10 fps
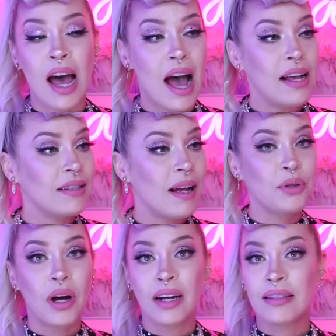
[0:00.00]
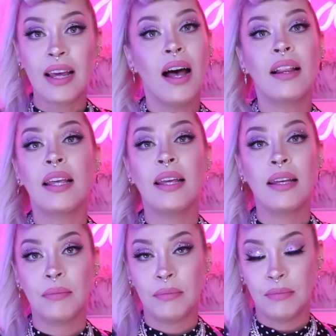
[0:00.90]
I stopped trying to tell
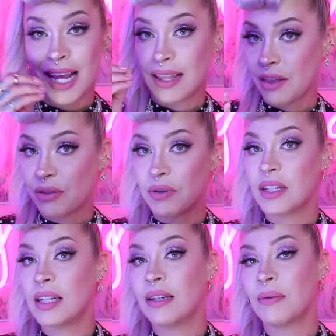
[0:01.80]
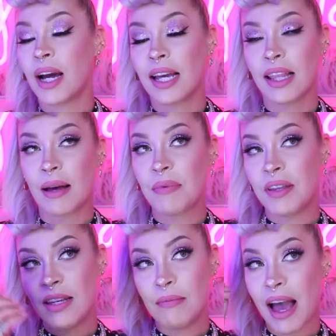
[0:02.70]
him in the 3D, right? Like, I'm
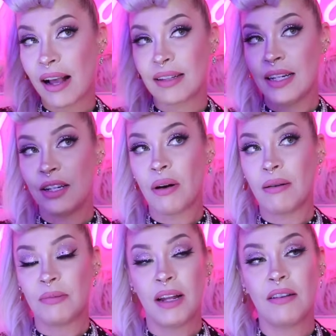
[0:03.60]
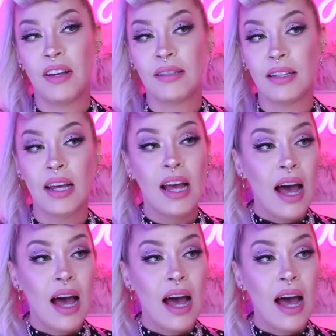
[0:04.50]
thinking back because I didn't know I was manifesting.